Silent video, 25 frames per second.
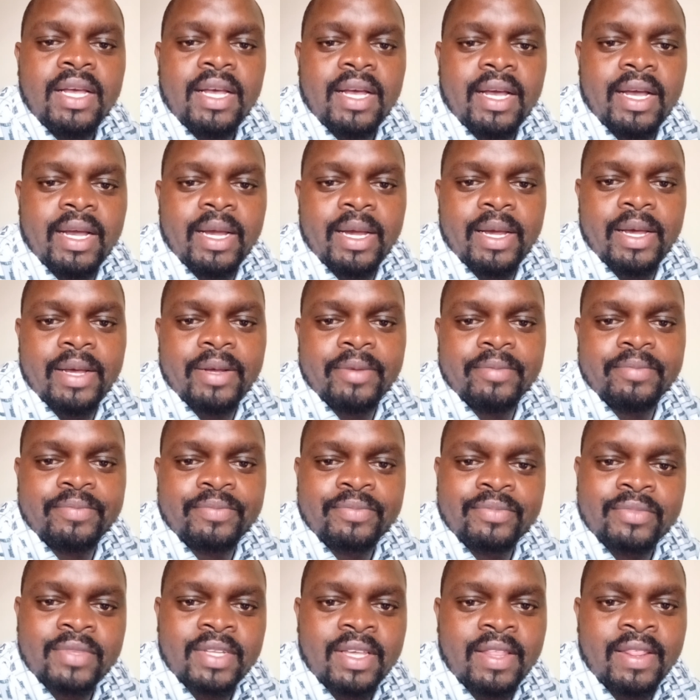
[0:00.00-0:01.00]
Um,
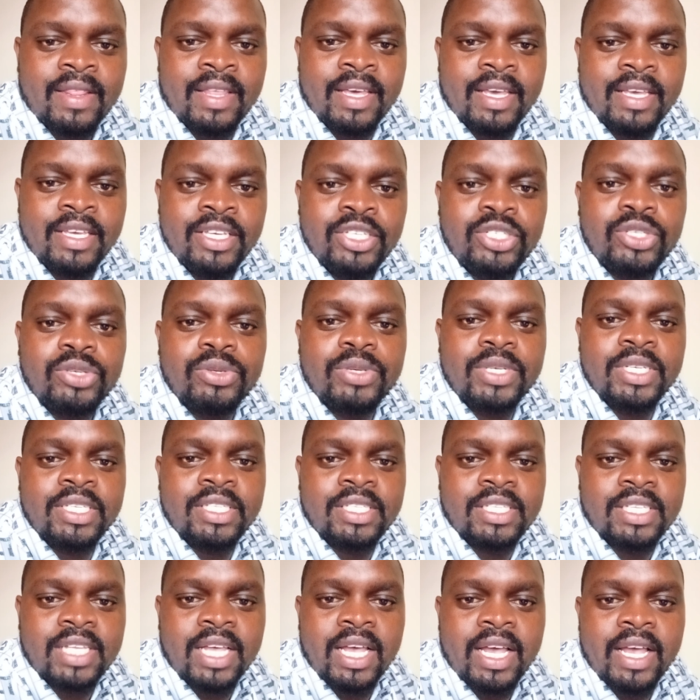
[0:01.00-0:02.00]
the issue
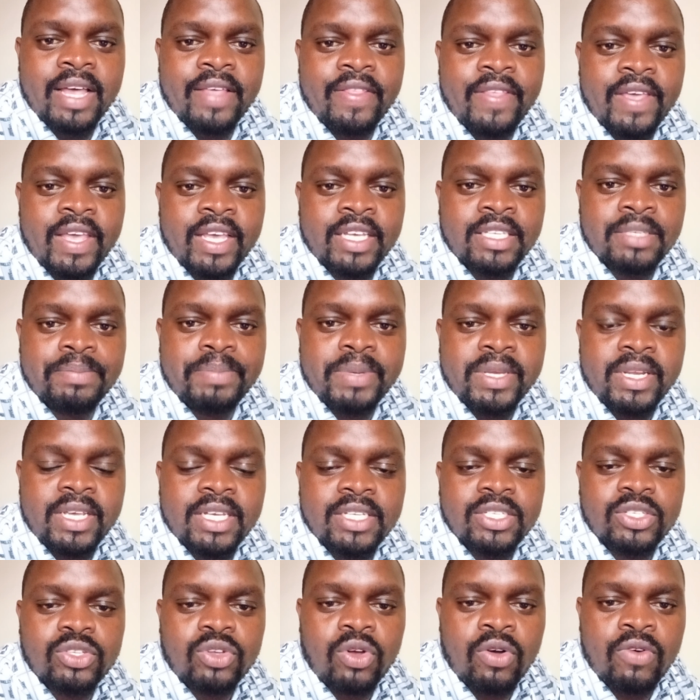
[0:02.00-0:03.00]
is the
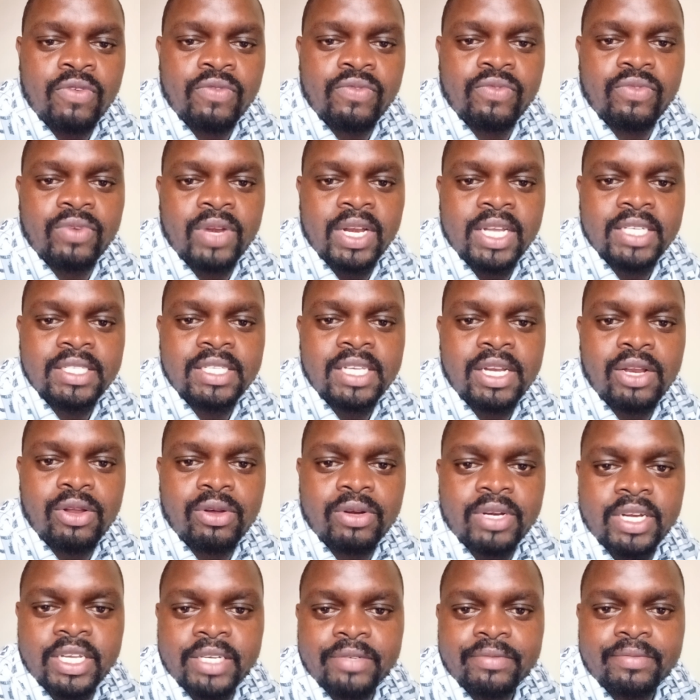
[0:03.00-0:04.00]
experience of lazy
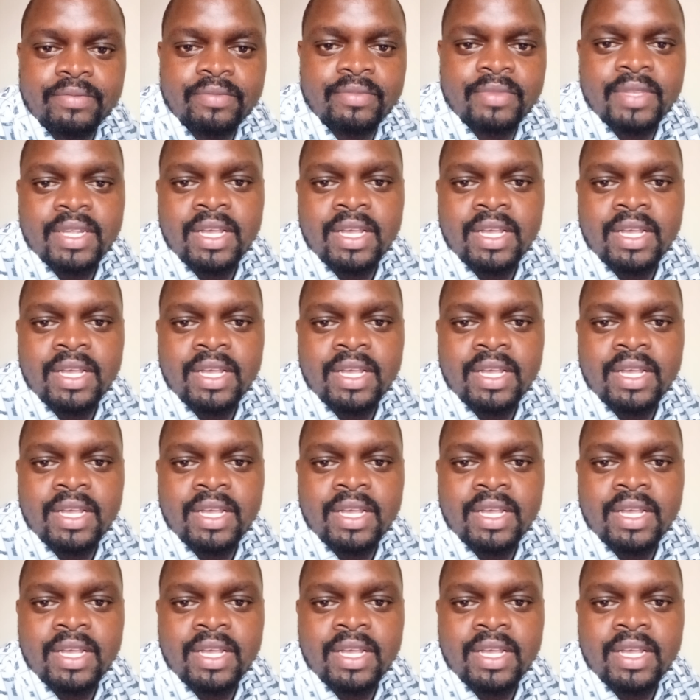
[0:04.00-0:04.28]
loading